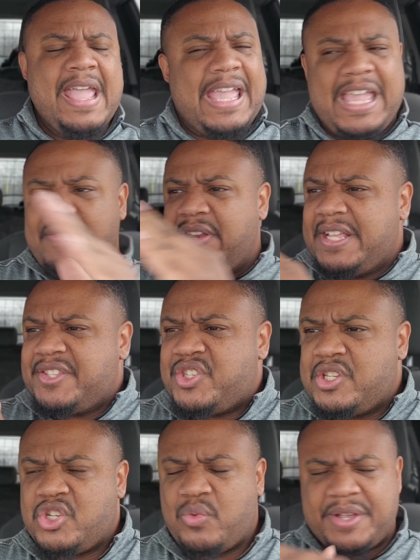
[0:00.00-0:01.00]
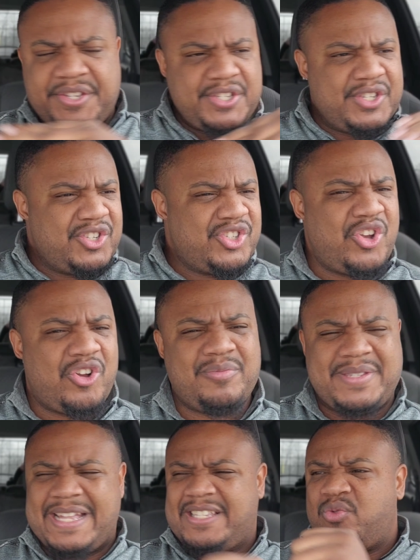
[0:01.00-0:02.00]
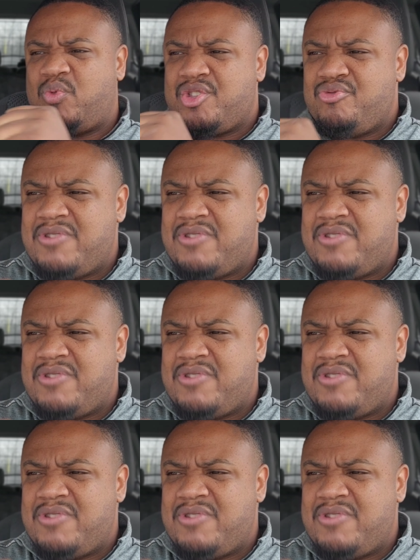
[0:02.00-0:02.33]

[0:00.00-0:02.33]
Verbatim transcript: Even in situations and circumstances where you